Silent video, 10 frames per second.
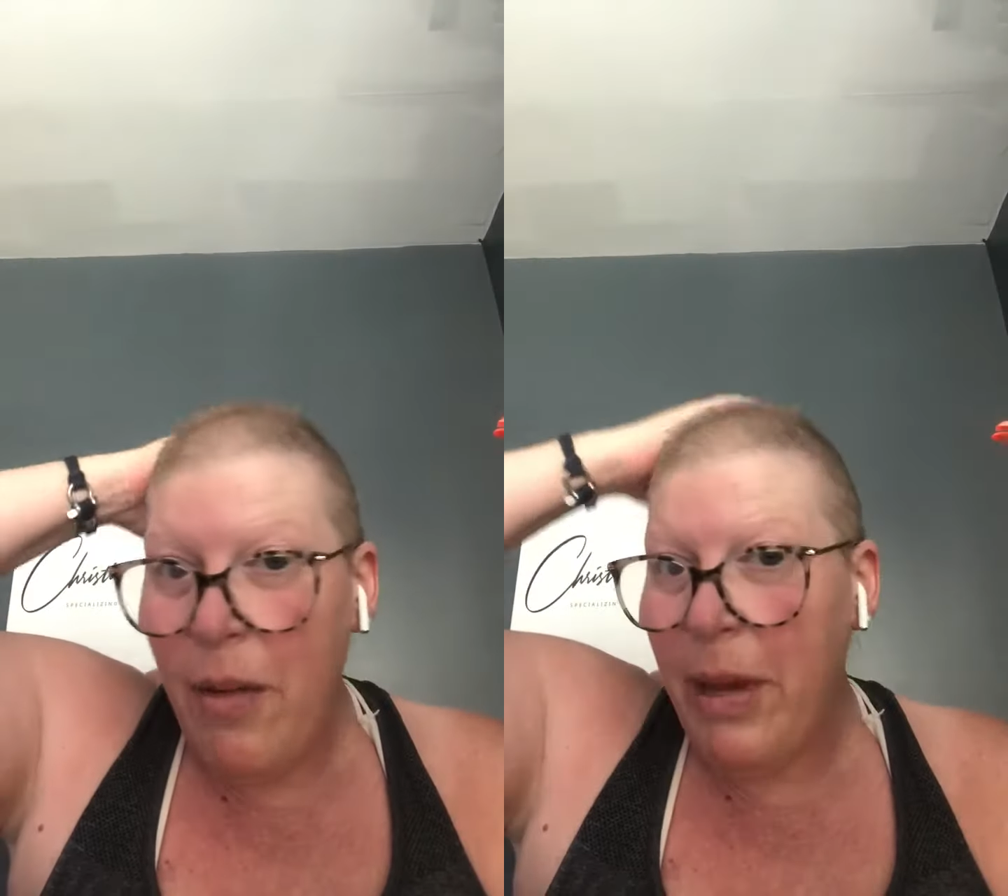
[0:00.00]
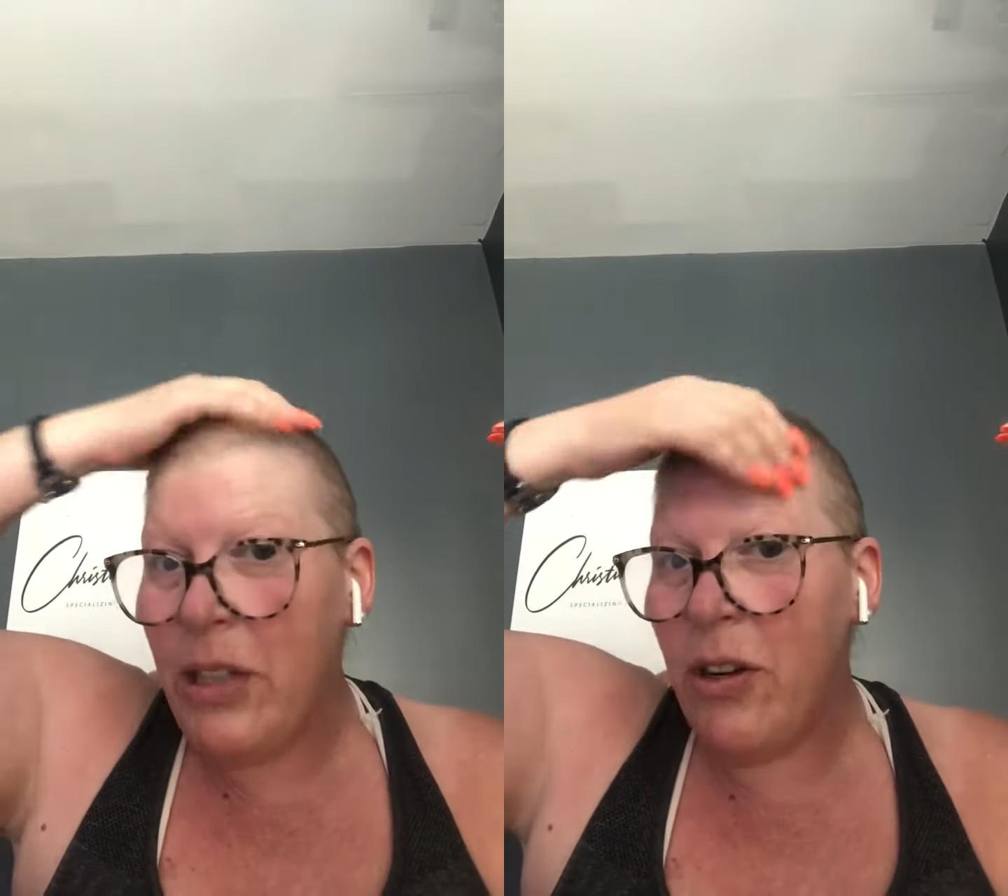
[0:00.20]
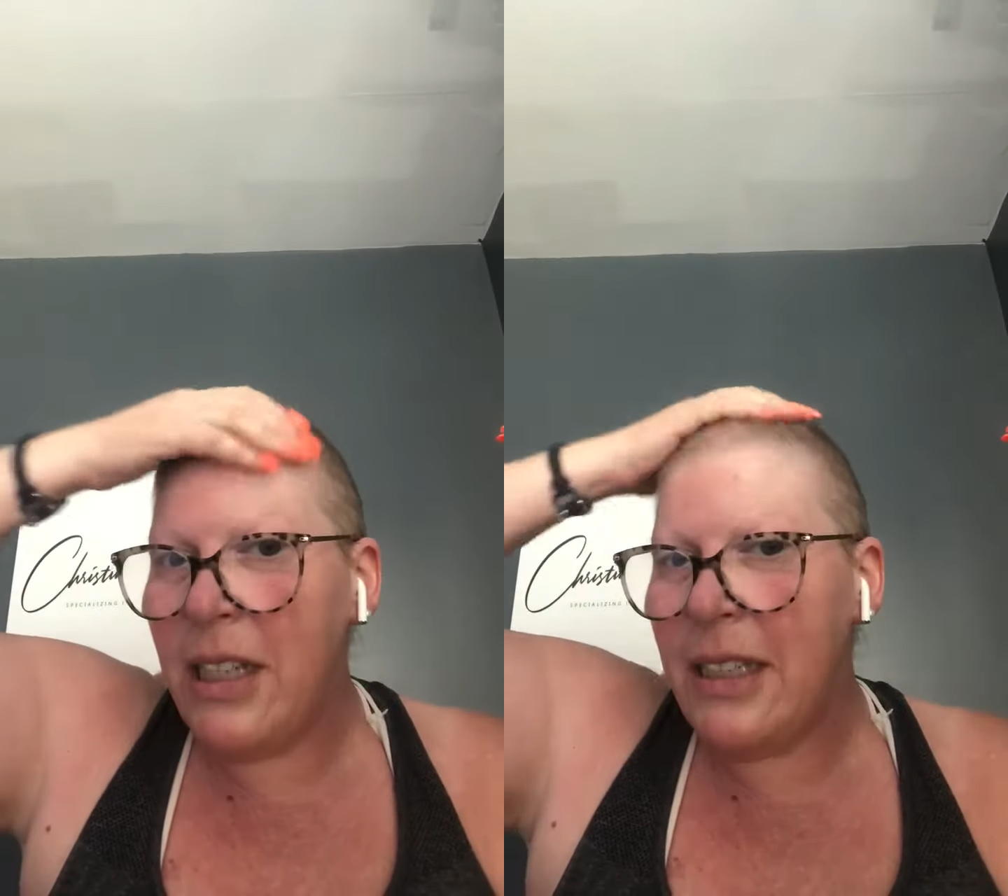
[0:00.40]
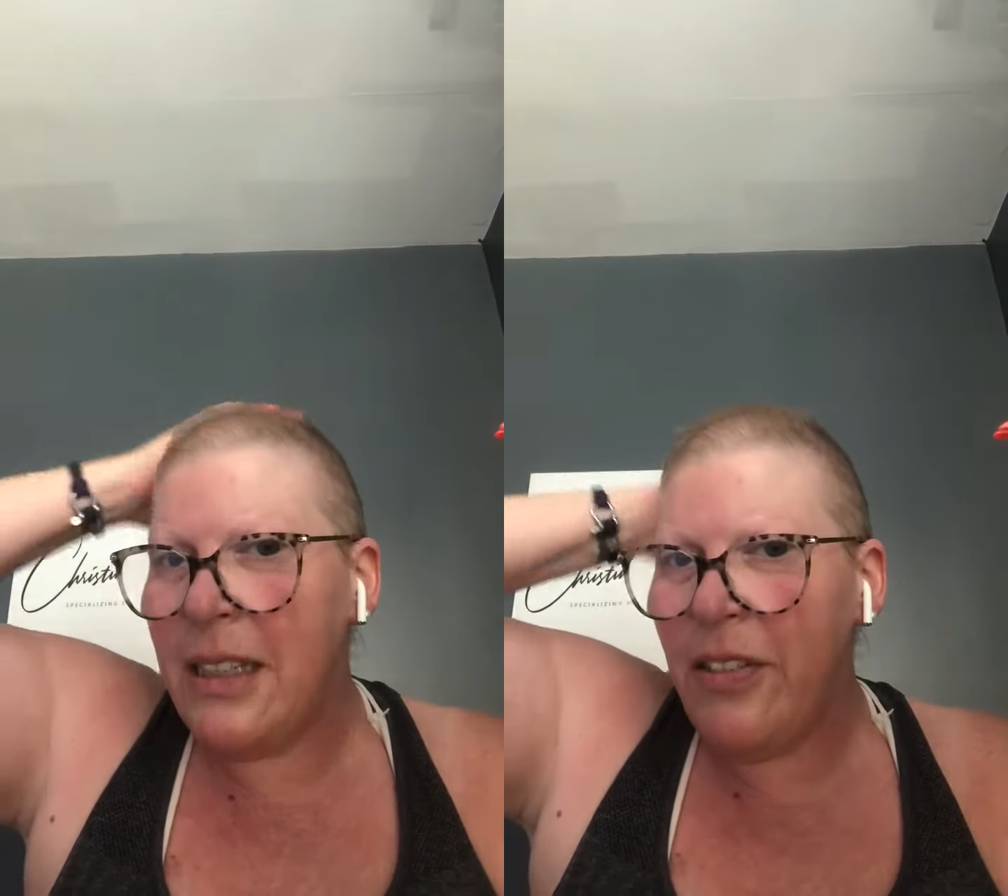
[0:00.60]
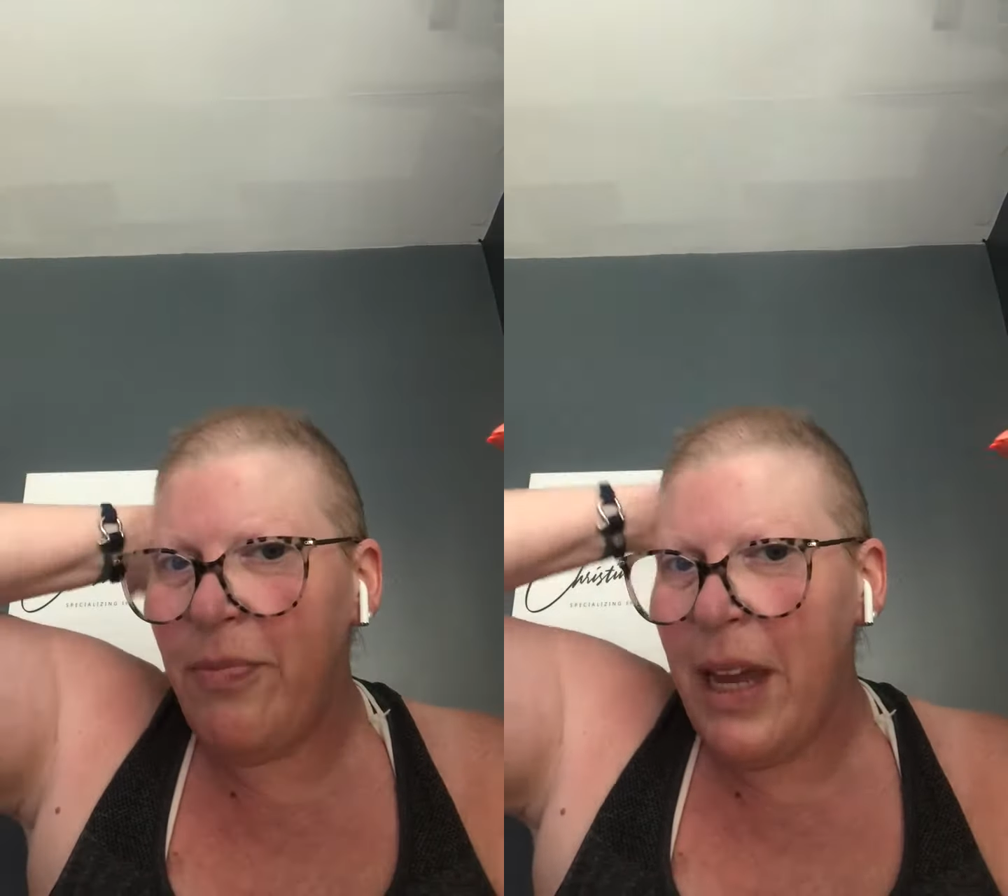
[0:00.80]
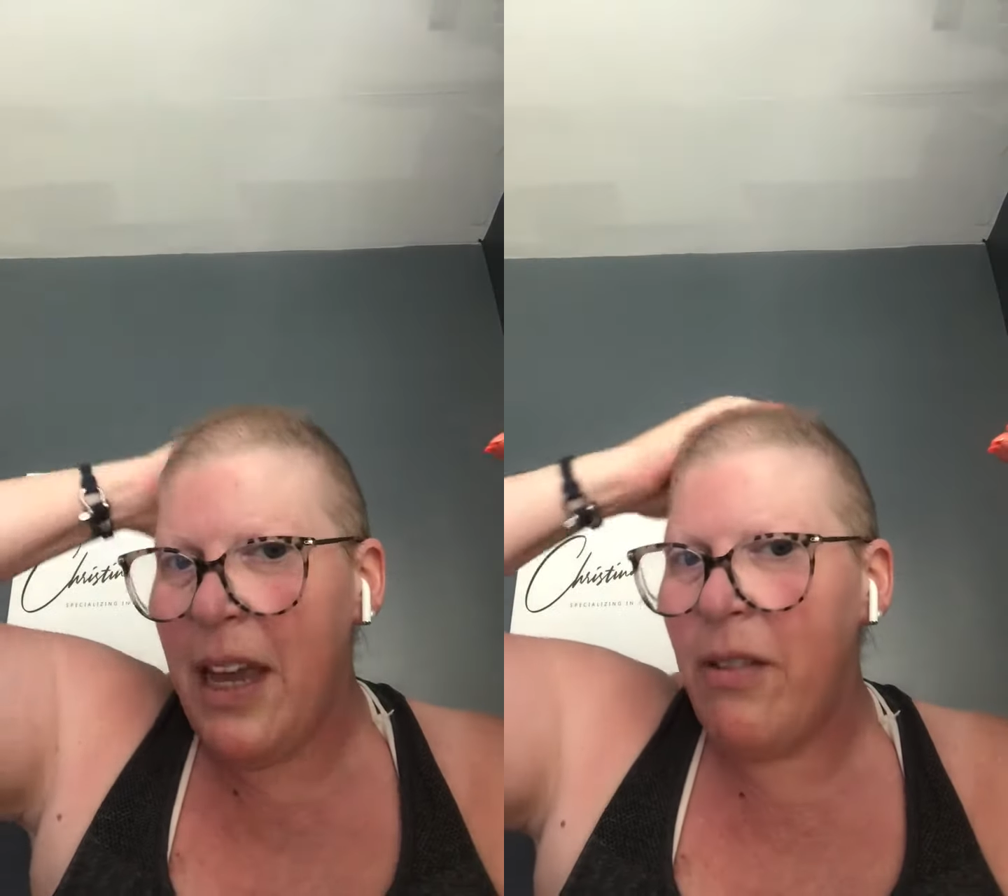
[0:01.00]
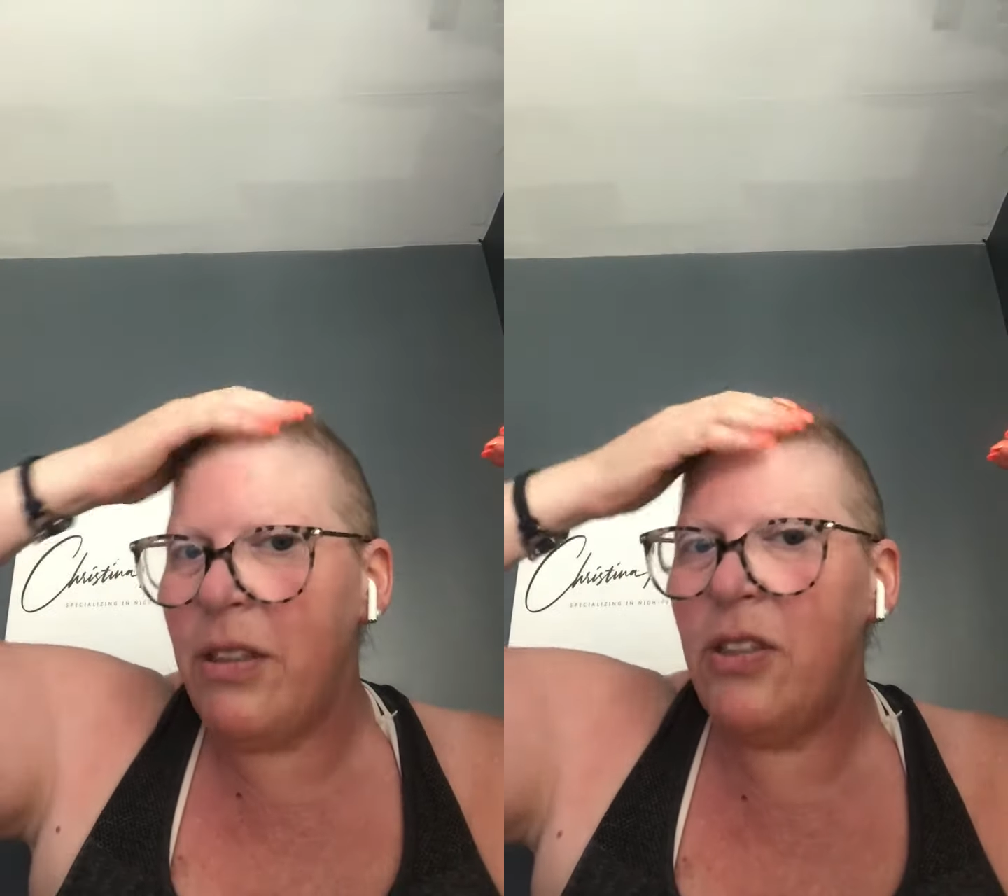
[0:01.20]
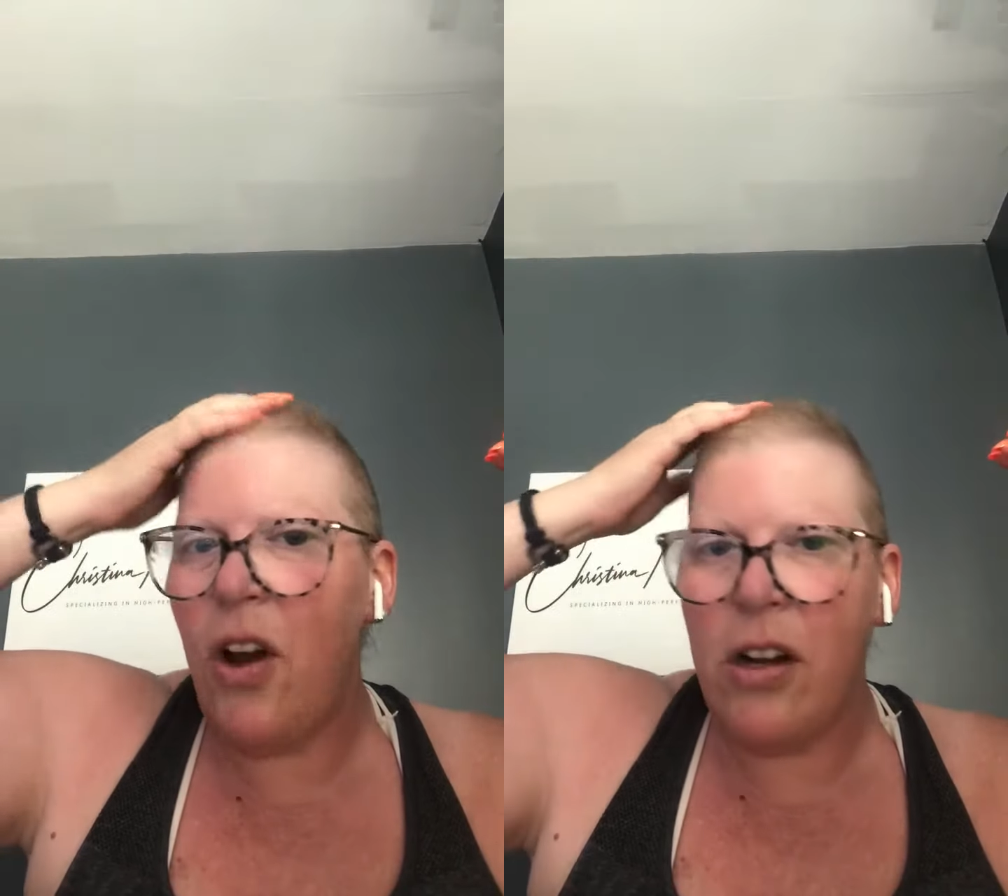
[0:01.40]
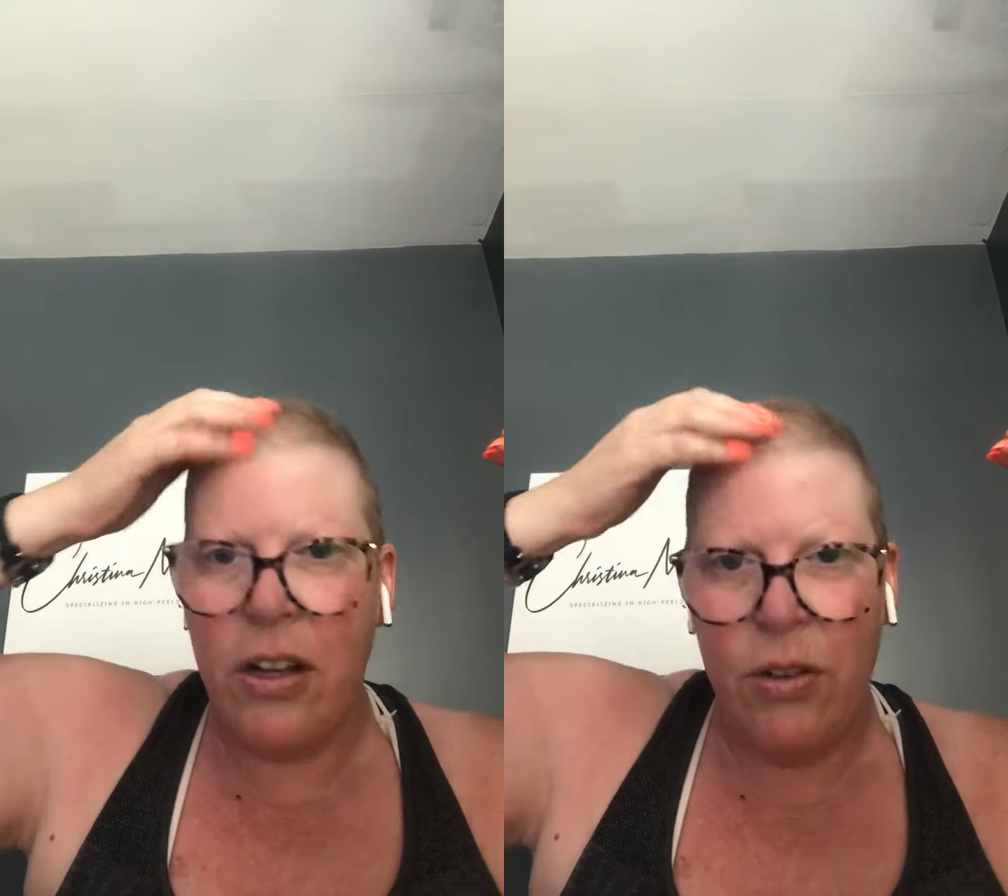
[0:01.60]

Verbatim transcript: My daughter says if my hair was darker,